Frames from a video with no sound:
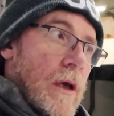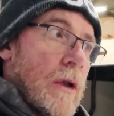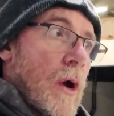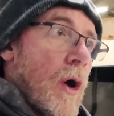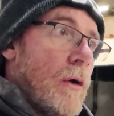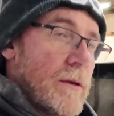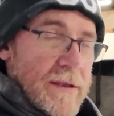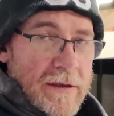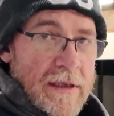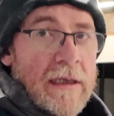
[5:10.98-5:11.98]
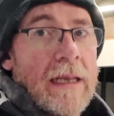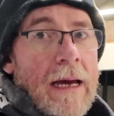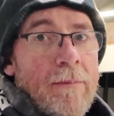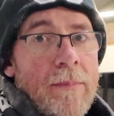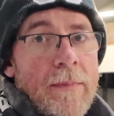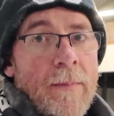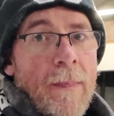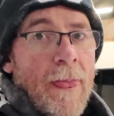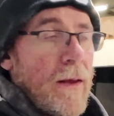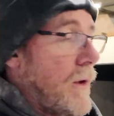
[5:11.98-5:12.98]
an altered clam
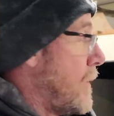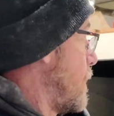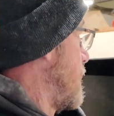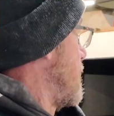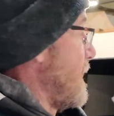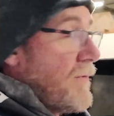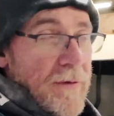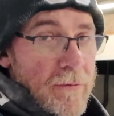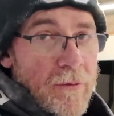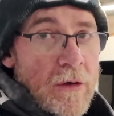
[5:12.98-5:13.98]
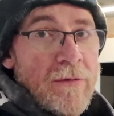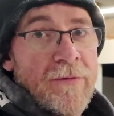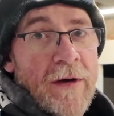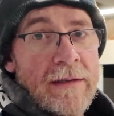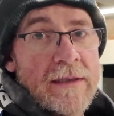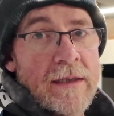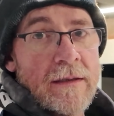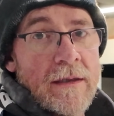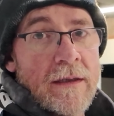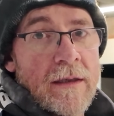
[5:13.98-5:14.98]
with a different roof vent
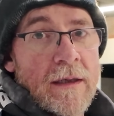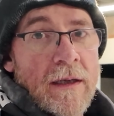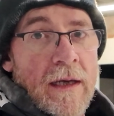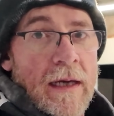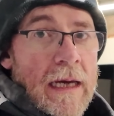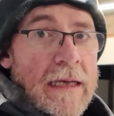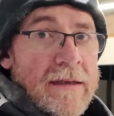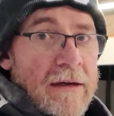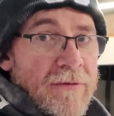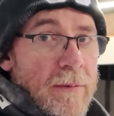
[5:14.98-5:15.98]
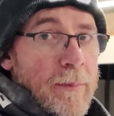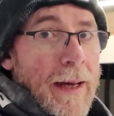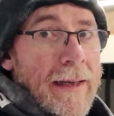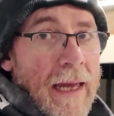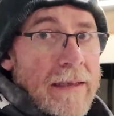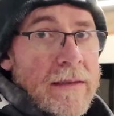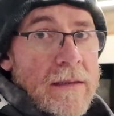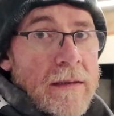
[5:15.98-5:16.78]
and a different back end.